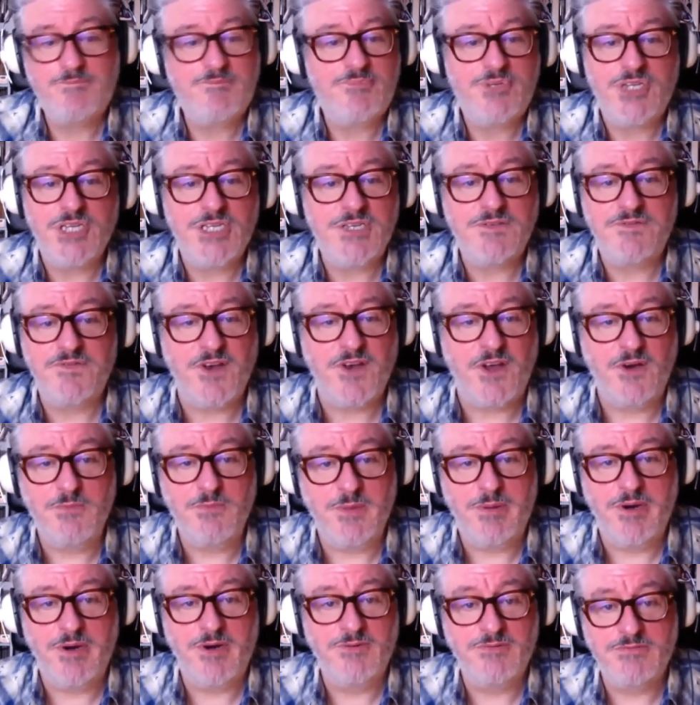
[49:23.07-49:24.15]
Doesn't float my
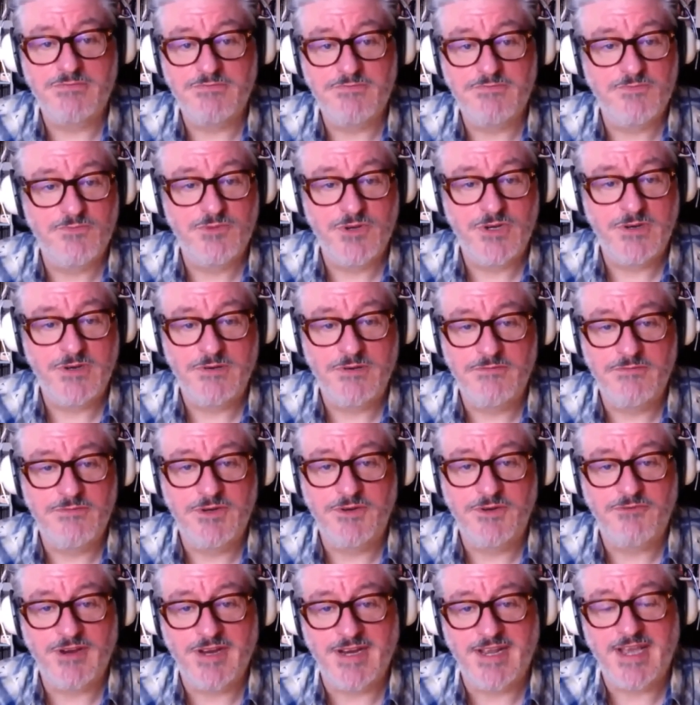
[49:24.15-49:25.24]
boat. Wouldn't
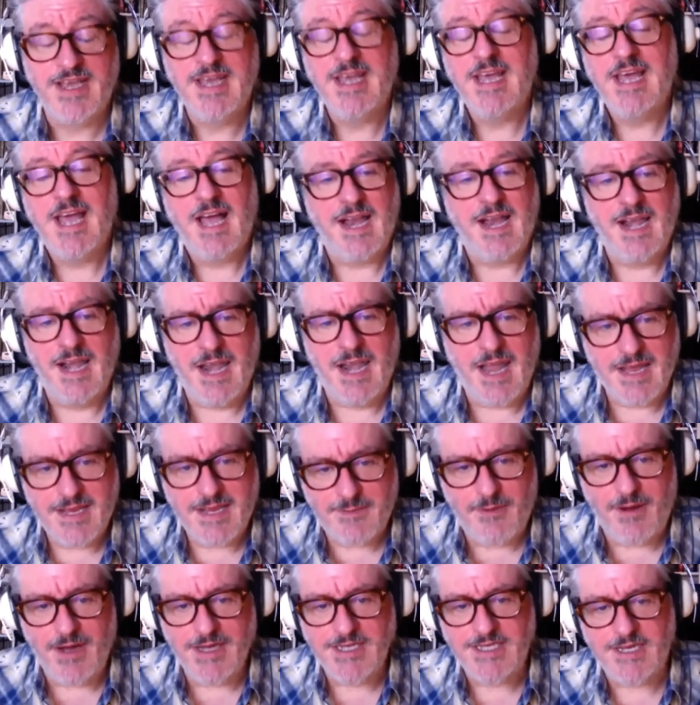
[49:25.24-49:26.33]
read it.
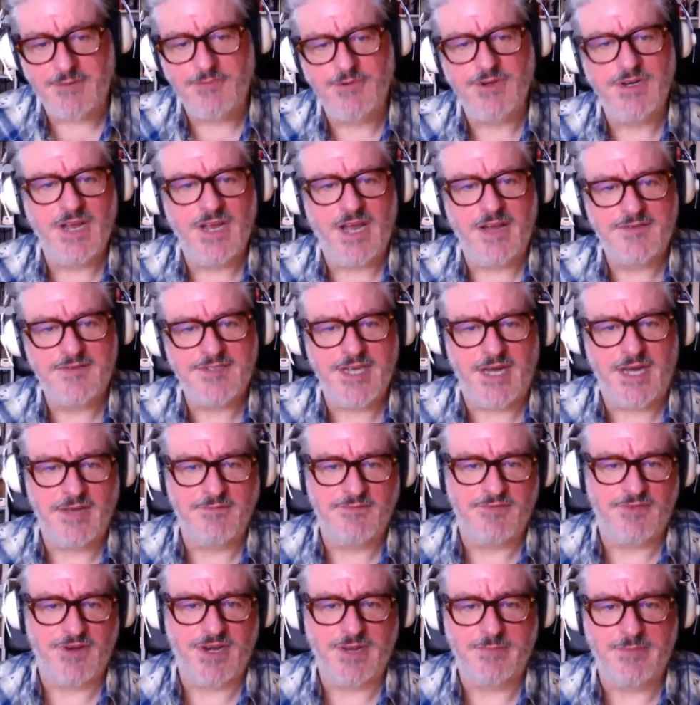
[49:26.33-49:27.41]
Likewise, I wouldn't have time
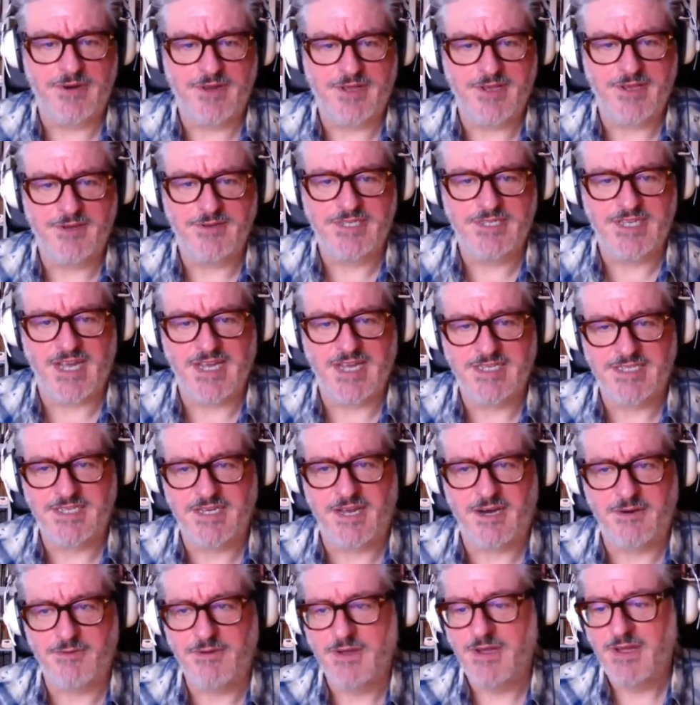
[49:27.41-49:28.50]
for anybody who says,
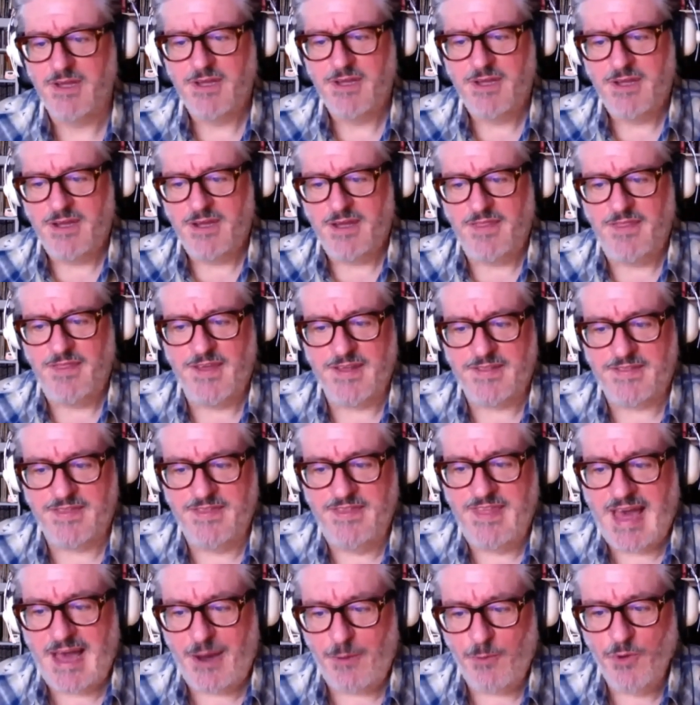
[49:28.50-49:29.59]

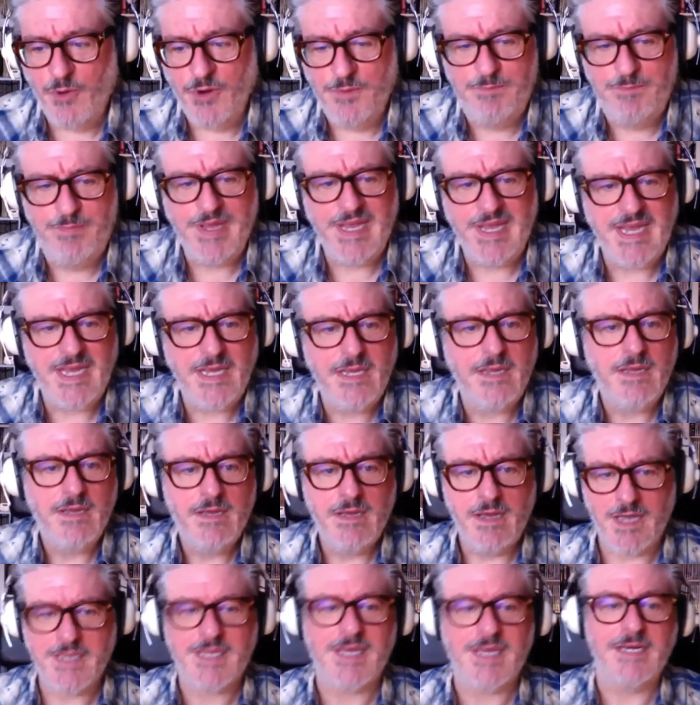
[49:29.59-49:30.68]
that would be
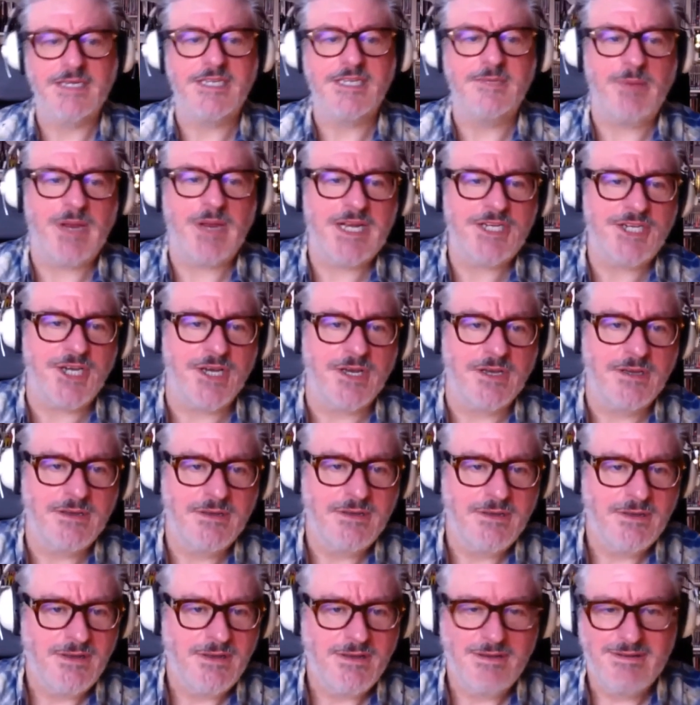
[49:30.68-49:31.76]
a guilty pleasure.
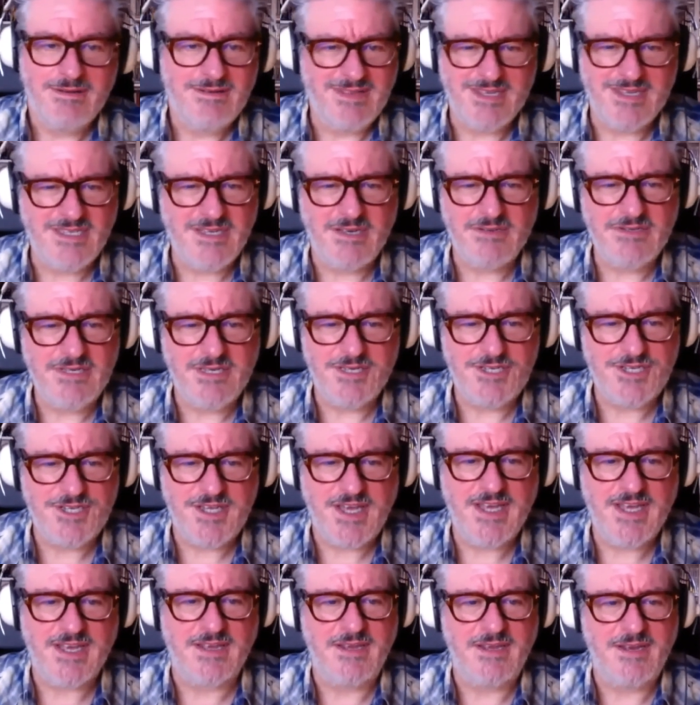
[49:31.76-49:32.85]
There's no such
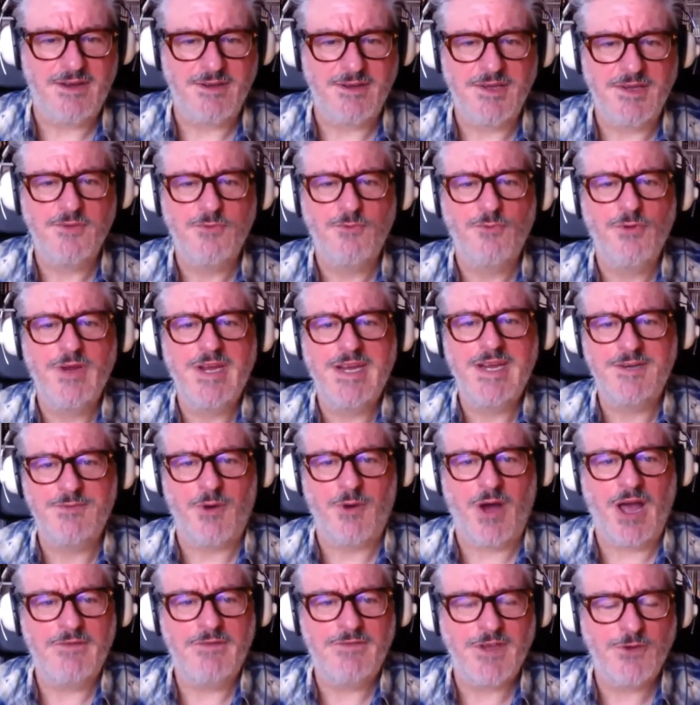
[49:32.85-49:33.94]
thing. You read
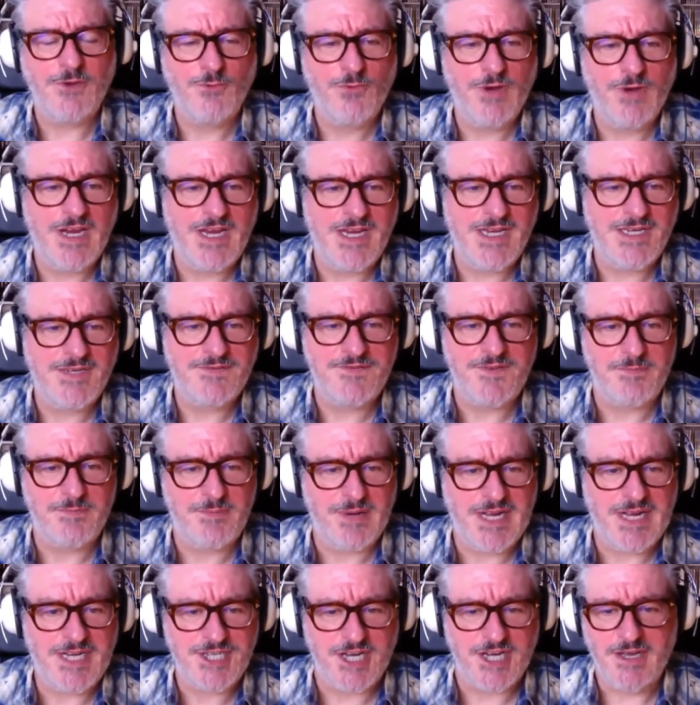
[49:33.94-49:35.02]
whatever you read for
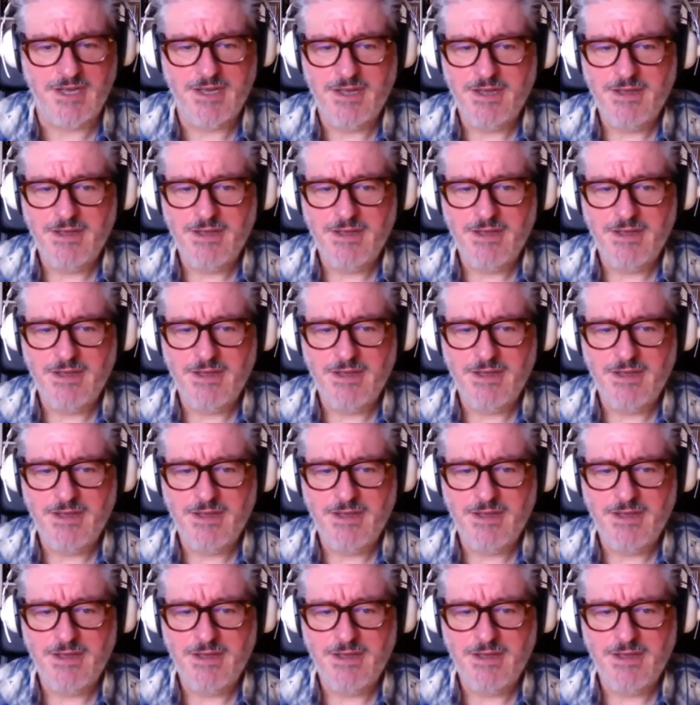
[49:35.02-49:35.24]
pleasure.